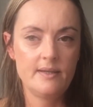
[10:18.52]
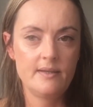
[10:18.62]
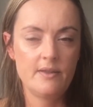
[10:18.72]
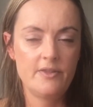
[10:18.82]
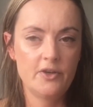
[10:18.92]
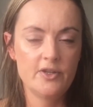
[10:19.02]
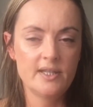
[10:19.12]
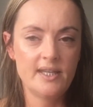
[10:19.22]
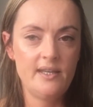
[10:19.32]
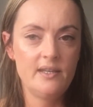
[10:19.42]
third
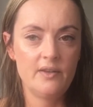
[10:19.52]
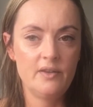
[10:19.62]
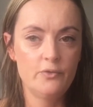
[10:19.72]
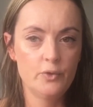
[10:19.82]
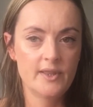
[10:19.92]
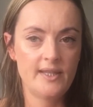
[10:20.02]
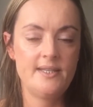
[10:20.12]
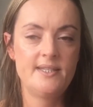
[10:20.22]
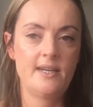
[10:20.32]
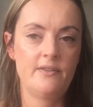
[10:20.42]
line and the fourth line
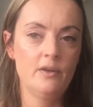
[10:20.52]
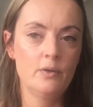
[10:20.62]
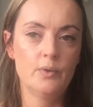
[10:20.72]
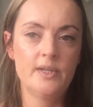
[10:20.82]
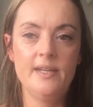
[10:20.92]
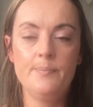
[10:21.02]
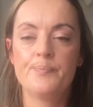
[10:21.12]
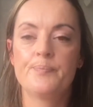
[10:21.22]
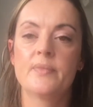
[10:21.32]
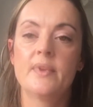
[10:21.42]
together, okay?
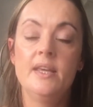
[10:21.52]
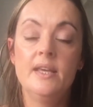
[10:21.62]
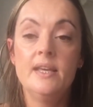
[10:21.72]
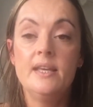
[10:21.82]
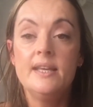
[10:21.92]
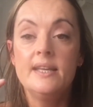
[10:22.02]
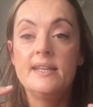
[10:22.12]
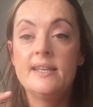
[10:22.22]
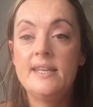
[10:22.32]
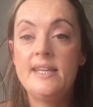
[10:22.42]

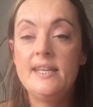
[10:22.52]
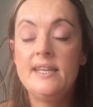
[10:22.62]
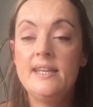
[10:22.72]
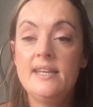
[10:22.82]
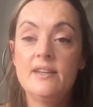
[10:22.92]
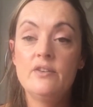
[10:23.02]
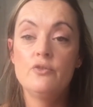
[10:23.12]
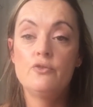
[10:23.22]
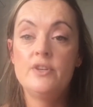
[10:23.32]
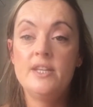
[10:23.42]
Ni
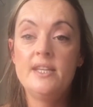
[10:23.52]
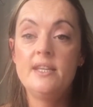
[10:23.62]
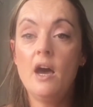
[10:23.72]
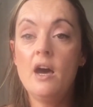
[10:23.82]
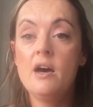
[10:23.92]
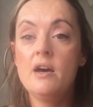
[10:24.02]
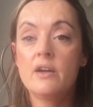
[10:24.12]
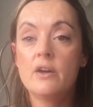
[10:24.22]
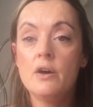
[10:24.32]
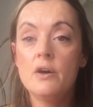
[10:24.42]
and ri a
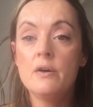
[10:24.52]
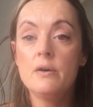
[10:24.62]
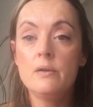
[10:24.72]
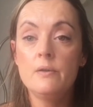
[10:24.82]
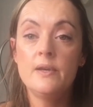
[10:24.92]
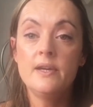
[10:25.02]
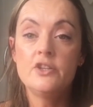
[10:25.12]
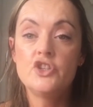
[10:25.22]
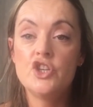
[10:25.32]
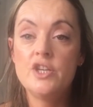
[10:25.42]
gol
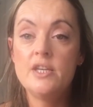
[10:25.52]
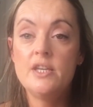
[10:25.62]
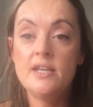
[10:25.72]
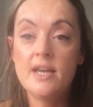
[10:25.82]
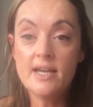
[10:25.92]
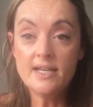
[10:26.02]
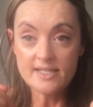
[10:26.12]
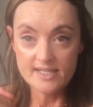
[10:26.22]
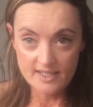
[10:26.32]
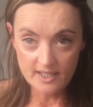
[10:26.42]
gia
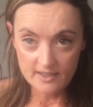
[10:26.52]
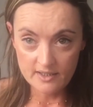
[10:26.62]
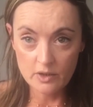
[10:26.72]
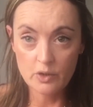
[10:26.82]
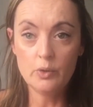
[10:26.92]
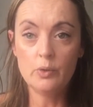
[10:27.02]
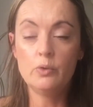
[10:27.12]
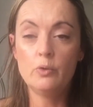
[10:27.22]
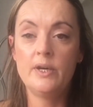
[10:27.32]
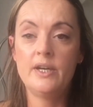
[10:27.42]
snan
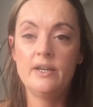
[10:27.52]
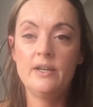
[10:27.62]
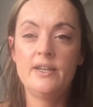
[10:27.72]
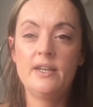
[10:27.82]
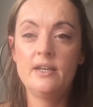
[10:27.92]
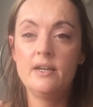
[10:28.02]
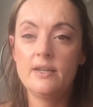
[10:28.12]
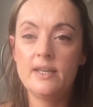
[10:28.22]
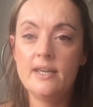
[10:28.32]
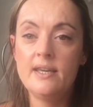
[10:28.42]
go war a
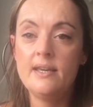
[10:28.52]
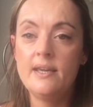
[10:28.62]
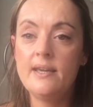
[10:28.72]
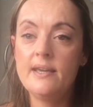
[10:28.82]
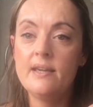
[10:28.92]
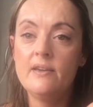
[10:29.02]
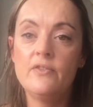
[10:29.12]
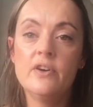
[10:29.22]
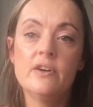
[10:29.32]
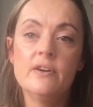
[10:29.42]

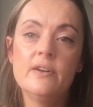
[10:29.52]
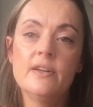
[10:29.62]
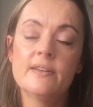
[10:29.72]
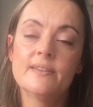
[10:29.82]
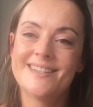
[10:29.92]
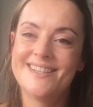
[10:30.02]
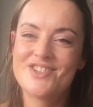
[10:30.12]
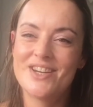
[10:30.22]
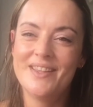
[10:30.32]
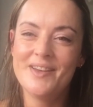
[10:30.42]
gevag. Let's
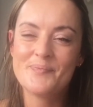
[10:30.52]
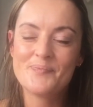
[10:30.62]
try that.